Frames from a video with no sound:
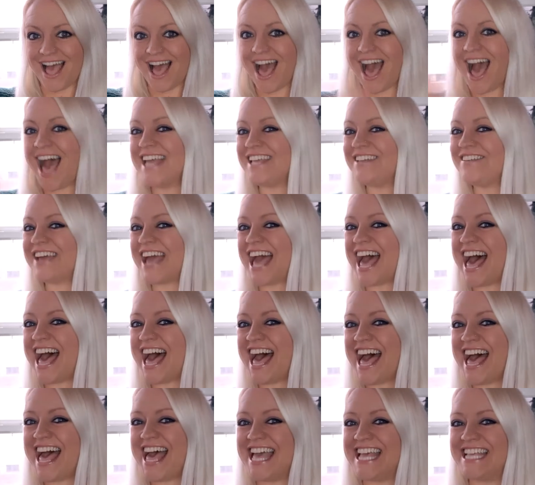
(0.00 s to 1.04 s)
Hi, you
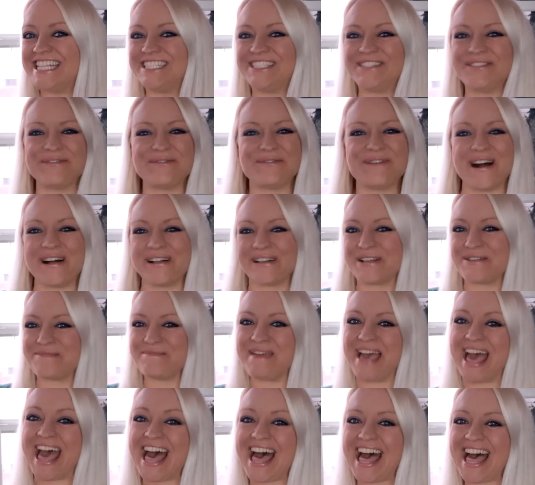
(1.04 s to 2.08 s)
guys. Welcome
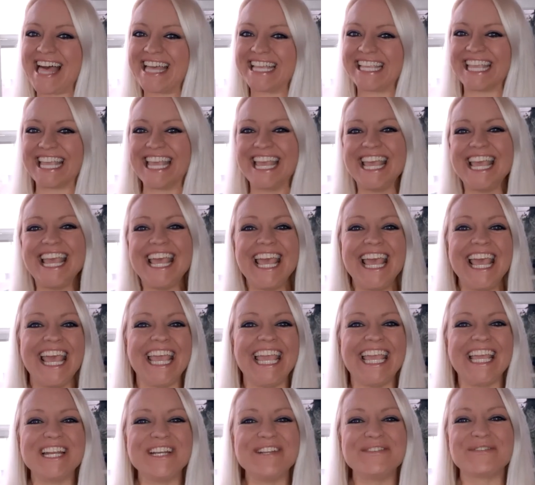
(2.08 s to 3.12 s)
back.
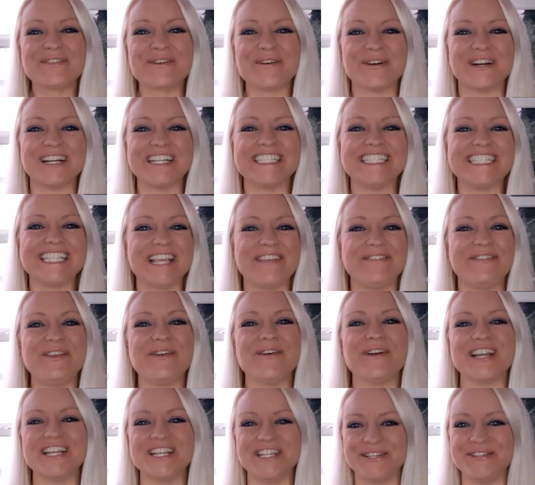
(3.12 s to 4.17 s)
And of course, if
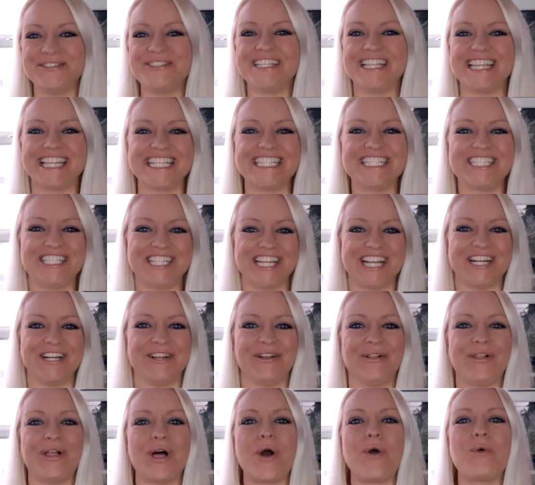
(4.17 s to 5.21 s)
you are new to this
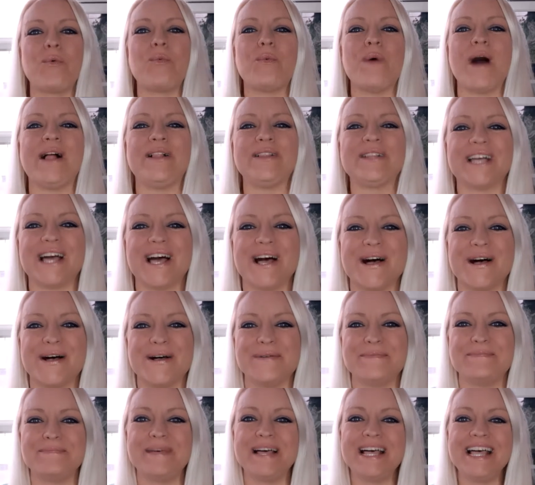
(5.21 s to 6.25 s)
channel, welcome.
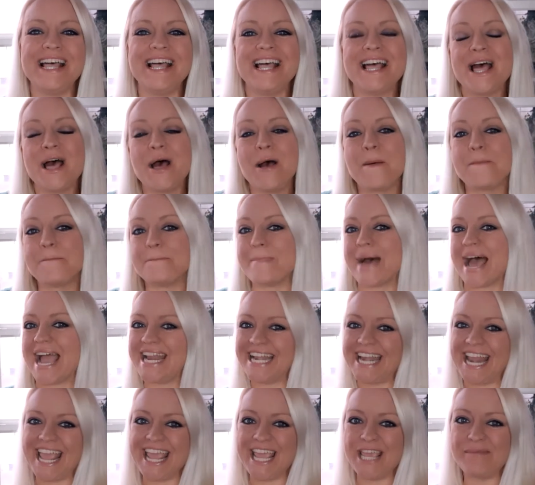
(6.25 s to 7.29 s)

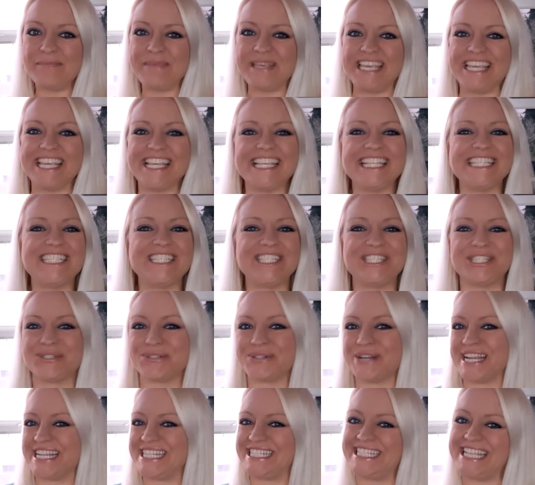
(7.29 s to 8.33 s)
My name is
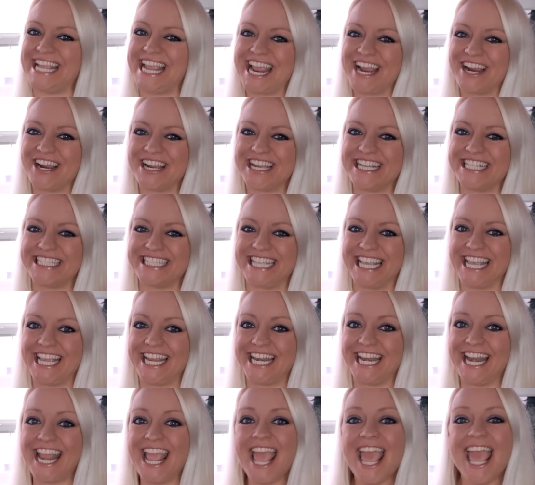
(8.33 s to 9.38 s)
Tracey
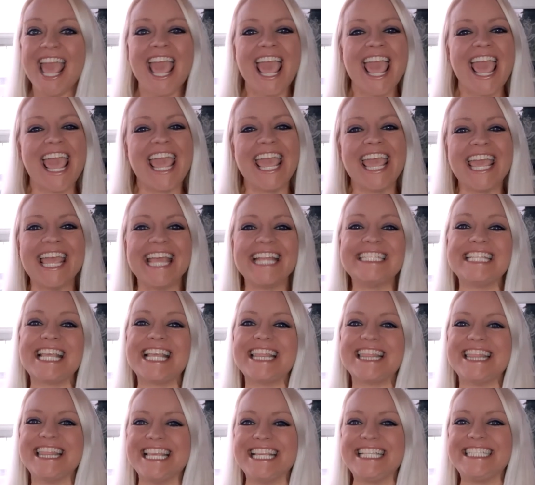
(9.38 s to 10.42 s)
Erickson, and
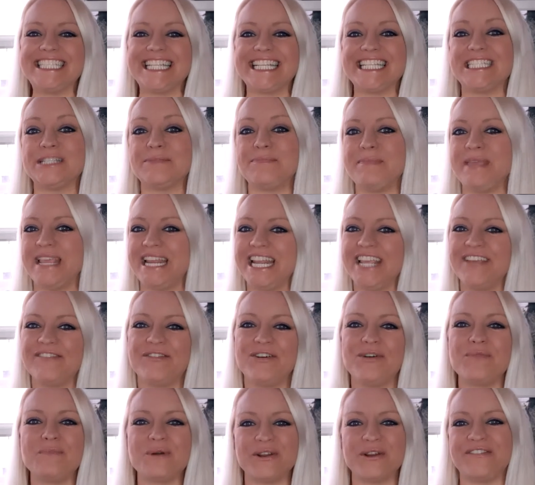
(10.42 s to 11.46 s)
this is
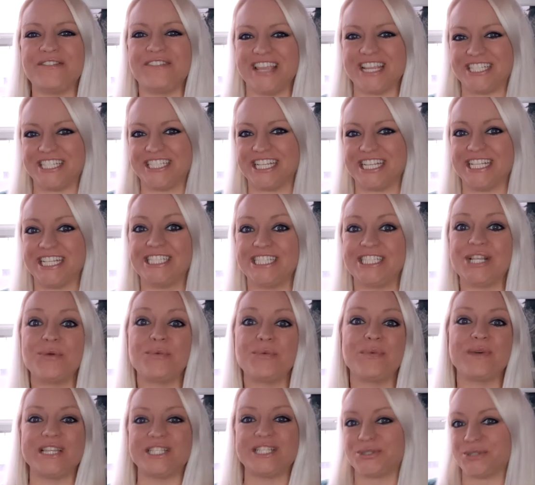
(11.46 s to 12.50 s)
Meaningful Motivations
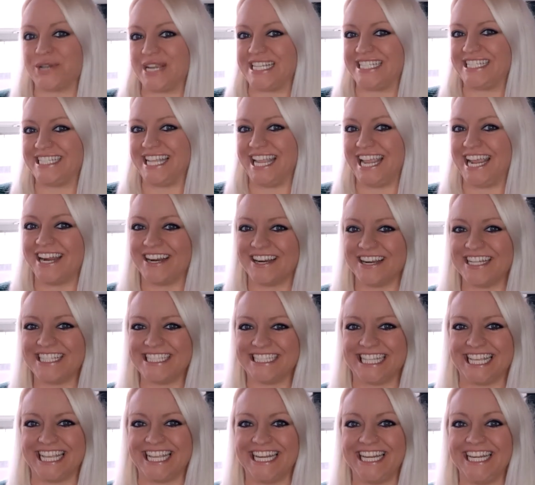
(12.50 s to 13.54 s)
with Tracey
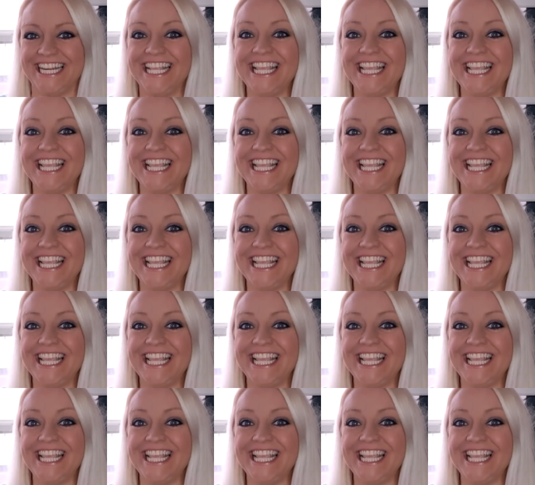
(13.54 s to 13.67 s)
Erickson.